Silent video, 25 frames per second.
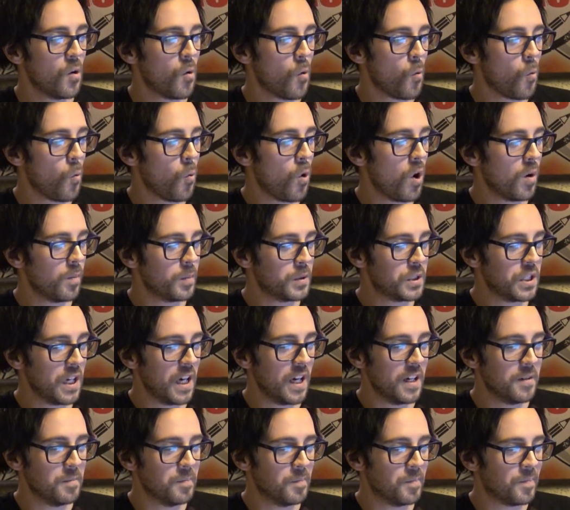Warp
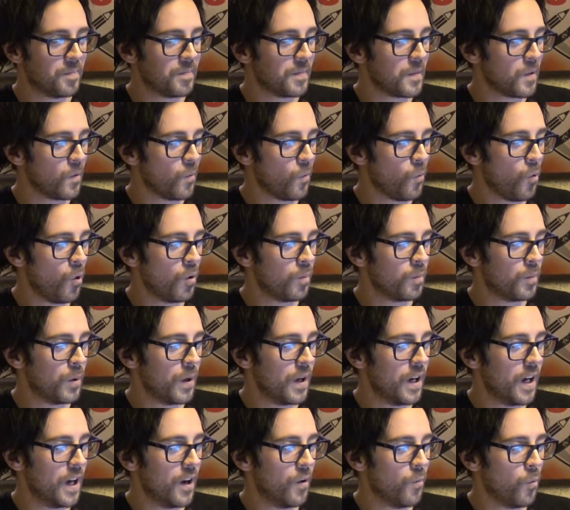time. Warp,
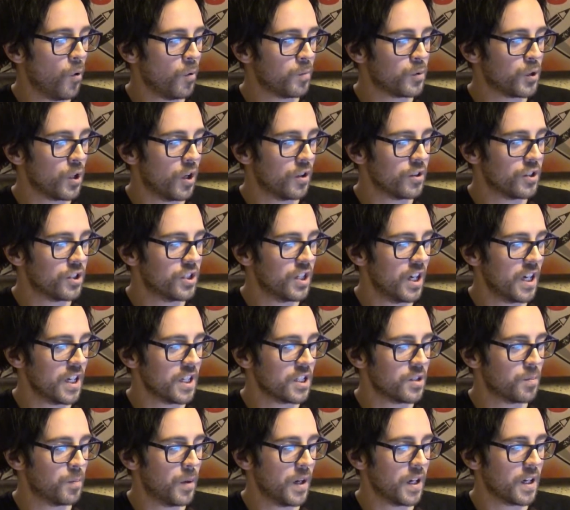uh, warp charge
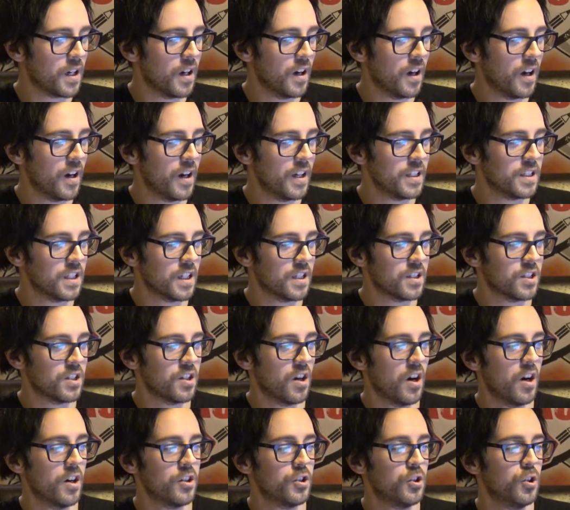6, pick a Heretic
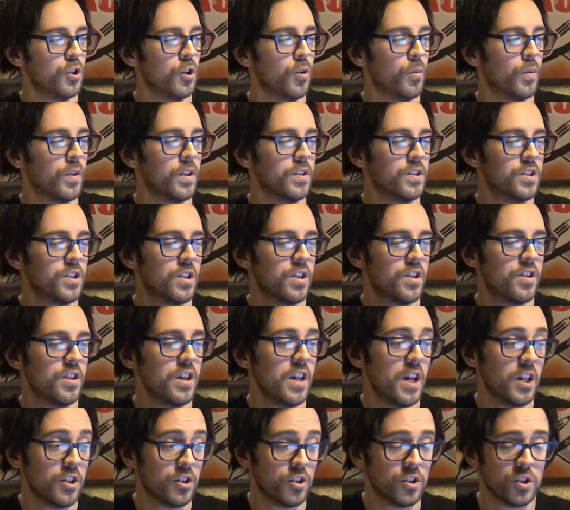Astartes unit within
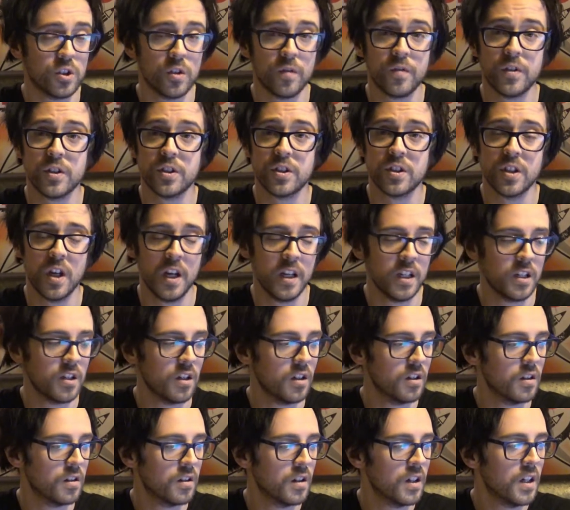3 inches of the
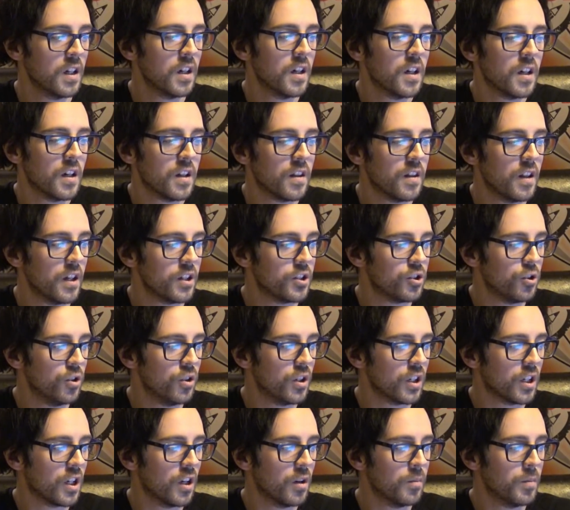Psyker. This
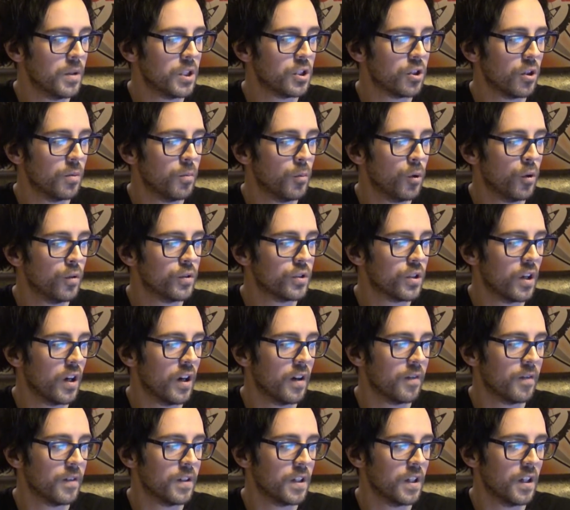unit can immediately move
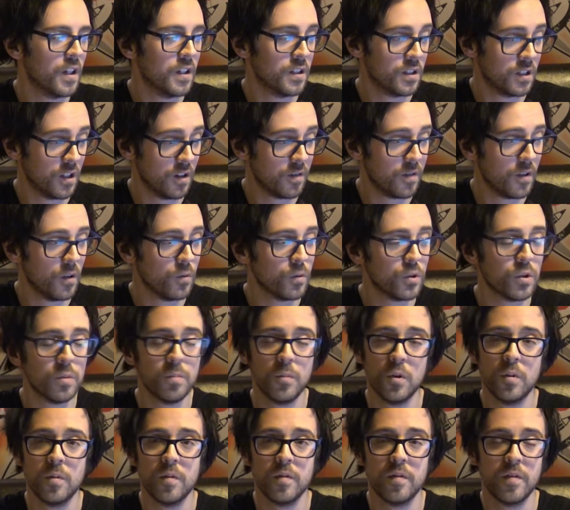as if it was the
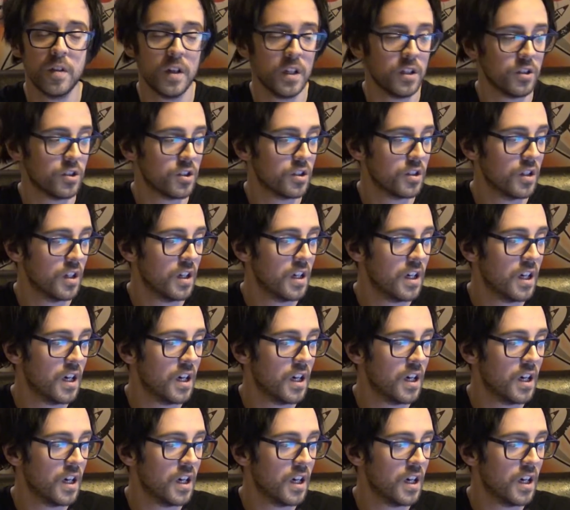moon phase.